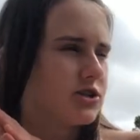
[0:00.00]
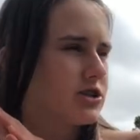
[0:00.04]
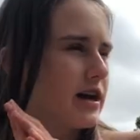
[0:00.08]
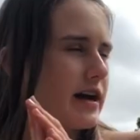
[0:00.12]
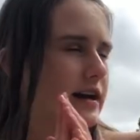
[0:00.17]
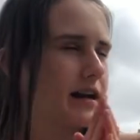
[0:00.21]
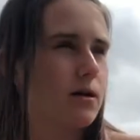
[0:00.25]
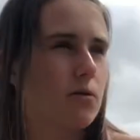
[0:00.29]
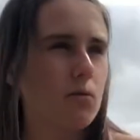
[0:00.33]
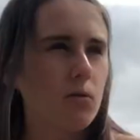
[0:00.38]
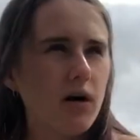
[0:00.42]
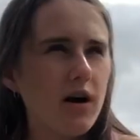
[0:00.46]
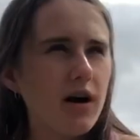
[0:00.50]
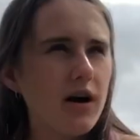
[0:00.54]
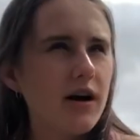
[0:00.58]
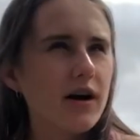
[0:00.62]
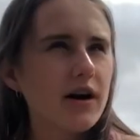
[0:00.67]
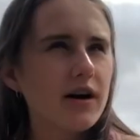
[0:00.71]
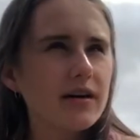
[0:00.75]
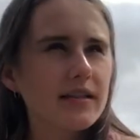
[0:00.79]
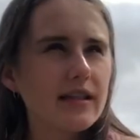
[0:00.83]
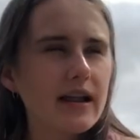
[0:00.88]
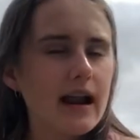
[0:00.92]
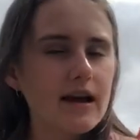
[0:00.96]
do any
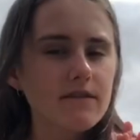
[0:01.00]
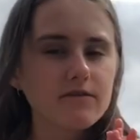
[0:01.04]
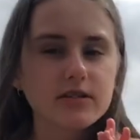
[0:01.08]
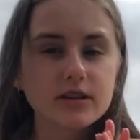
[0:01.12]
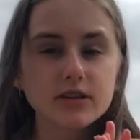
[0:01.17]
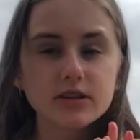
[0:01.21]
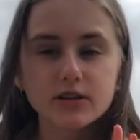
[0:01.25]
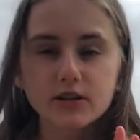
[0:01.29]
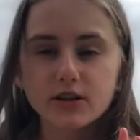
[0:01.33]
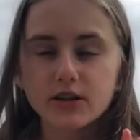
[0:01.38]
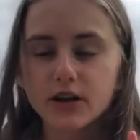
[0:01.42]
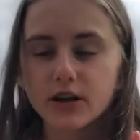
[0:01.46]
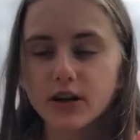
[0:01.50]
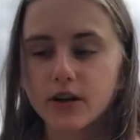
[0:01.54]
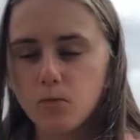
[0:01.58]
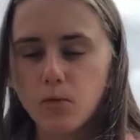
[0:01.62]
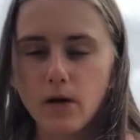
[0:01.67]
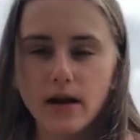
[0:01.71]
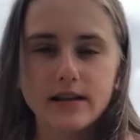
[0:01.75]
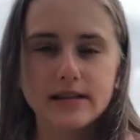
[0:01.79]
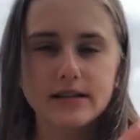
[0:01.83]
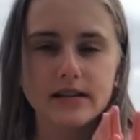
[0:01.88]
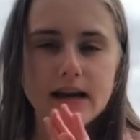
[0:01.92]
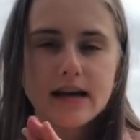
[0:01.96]
work. I have to do
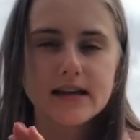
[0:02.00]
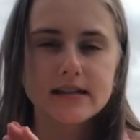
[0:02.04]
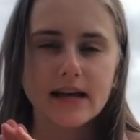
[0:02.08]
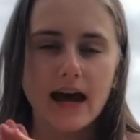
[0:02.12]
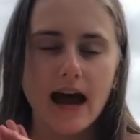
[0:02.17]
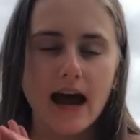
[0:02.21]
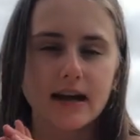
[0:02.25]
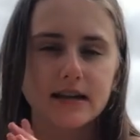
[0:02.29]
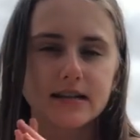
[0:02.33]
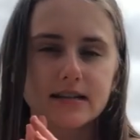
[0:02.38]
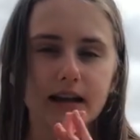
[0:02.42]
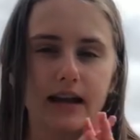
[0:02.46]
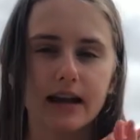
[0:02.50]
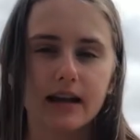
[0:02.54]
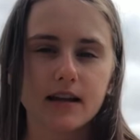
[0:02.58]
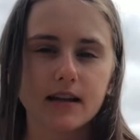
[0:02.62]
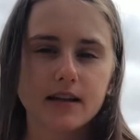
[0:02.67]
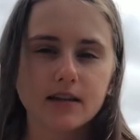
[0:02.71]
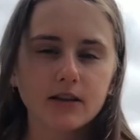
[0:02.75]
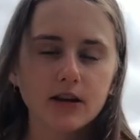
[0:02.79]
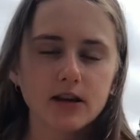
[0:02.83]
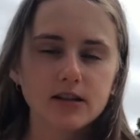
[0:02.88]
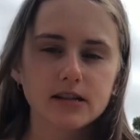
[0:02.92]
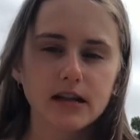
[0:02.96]
Wednesday's
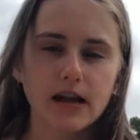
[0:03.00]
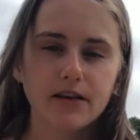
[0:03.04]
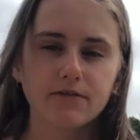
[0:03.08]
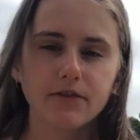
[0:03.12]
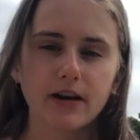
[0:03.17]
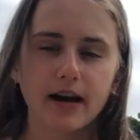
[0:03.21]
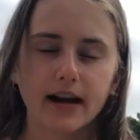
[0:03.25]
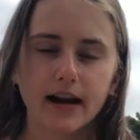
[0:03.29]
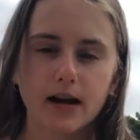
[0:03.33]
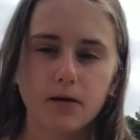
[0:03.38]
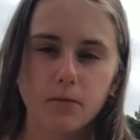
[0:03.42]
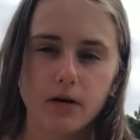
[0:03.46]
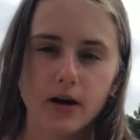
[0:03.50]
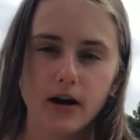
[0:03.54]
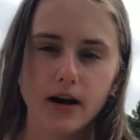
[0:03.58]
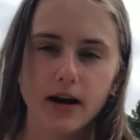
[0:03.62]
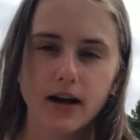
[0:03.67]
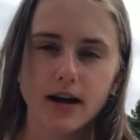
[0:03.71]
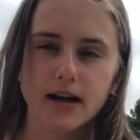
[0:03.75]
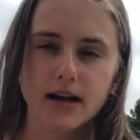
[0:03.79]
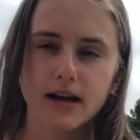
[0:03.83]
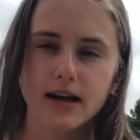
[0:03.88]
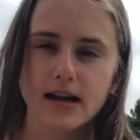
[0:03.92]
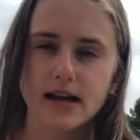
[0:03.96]
acting, Thursday, Friday
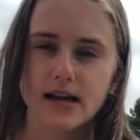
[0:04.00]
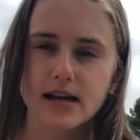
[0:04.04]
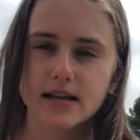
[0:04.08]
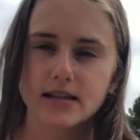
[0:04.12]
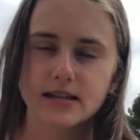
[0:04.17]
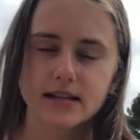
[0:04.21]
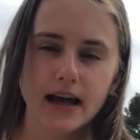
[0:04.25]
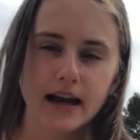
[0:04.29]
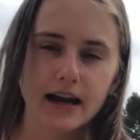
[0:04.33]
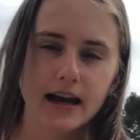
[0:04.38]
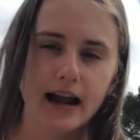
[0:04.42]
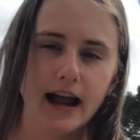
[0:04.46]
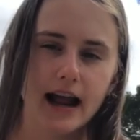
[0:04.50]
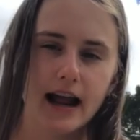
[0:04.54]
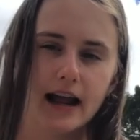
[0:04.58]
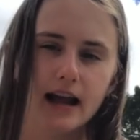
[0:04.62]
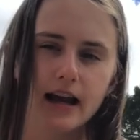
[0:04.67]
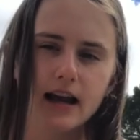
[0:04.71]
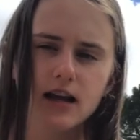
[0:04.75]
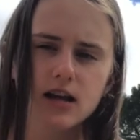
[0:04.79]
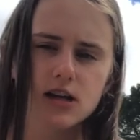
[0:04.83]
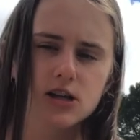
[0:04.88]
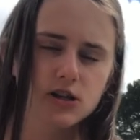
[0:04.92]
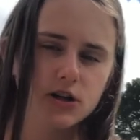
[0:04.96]
work,
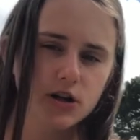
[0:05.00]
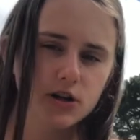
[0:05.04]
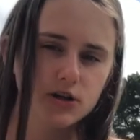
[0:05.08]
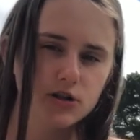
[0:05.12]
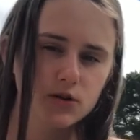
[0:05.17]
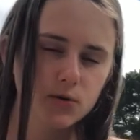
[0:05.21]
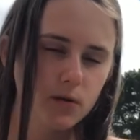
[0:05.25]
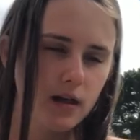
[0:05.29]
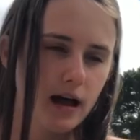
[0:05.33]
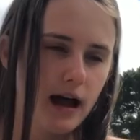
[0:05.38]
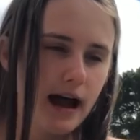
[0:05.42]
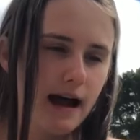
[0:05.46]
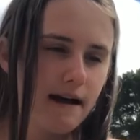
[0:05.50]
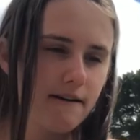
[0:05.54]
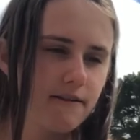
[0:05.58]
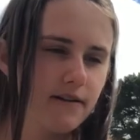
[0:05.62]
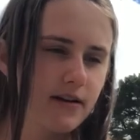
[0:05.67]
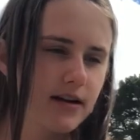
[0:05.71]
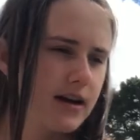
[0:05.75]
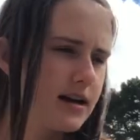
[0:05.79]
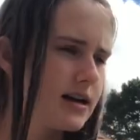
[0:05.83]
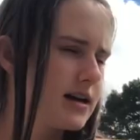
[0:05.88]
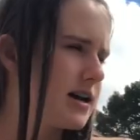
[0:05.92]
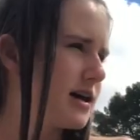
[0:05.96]
Saturday social life,
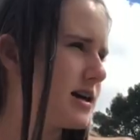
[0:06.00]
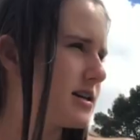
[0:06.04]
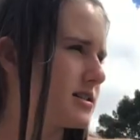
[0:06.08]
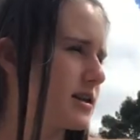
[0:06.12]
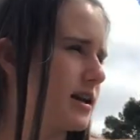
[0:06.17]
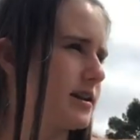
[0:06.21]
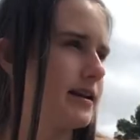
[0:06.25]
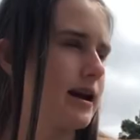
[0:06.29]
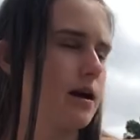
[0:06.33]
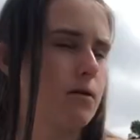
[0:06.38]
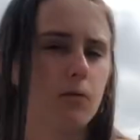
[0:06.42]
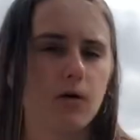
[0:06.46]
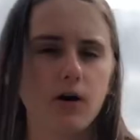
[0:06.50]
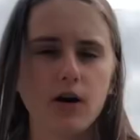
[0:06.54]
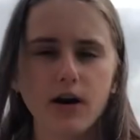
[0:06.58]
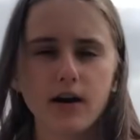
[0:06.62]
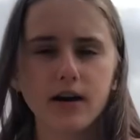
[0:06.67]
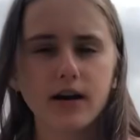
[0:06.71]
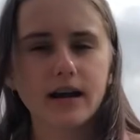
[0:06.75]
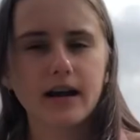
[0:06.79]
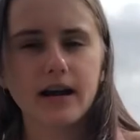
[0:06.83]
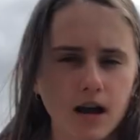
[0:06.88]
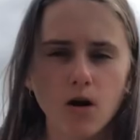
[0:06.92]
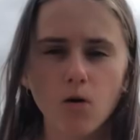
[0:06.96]
Sunday
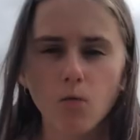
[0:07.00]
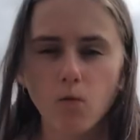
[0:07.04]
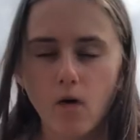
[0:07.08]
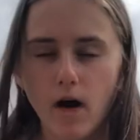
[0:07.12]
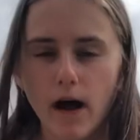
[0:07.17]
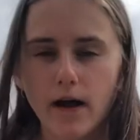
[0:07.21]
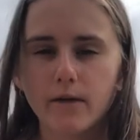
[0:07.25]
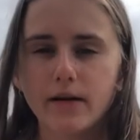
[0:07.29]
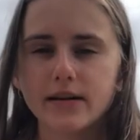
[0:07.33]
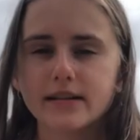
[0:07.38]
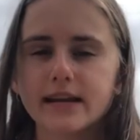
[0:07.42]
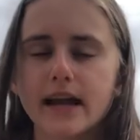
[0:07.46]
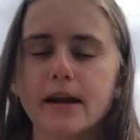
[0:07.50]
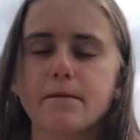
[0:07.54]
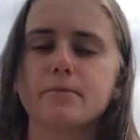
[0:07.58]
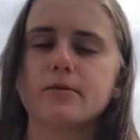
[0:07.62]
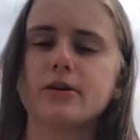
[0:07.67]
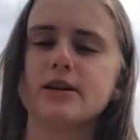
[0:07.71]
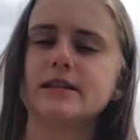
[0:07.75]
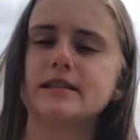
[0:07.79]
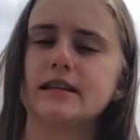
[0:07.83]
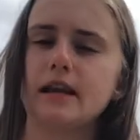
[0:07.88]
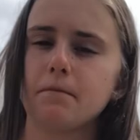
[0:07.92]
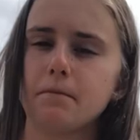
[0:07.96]
work. Why do I take
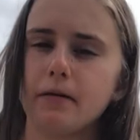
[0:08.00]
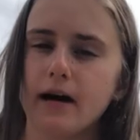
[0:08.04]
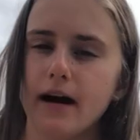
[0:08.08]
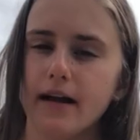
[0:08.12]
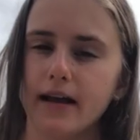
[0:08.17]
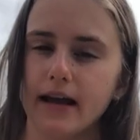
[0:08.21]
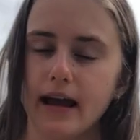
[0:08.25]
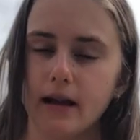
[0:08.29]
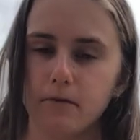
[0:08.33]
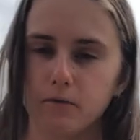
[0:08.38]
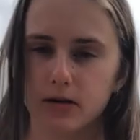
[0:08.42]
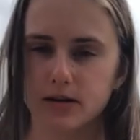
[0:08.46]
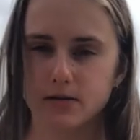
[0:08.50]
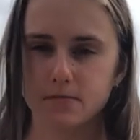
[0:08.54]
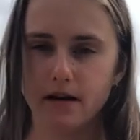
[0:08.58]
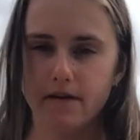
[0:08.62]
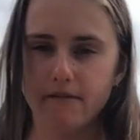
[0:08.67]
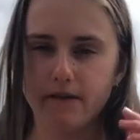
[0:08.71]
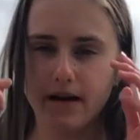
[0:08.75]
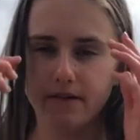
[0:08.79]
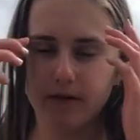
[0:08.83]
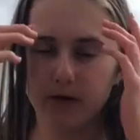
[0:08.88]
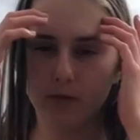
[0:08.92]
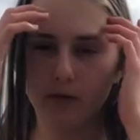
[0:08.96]
protein powder and what's my
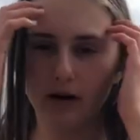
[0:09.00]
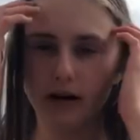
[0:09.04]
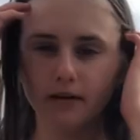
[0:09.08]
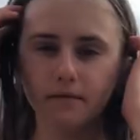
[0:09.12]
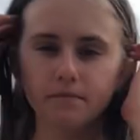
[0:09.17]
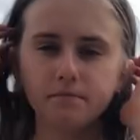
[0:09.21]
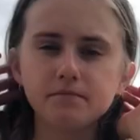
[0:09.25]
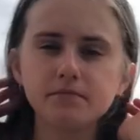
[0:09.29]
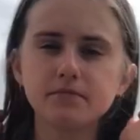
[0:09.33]
favourite one?